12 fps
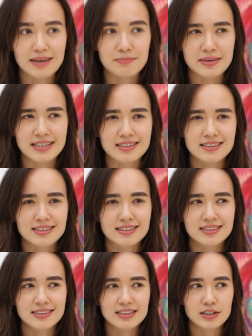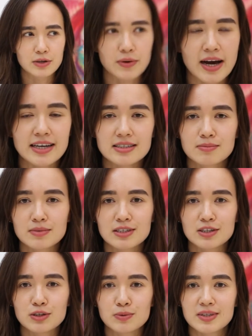It means, you know, has something
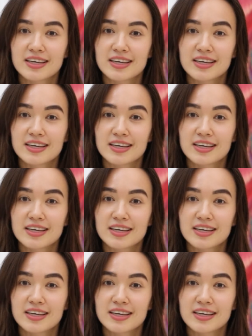to do with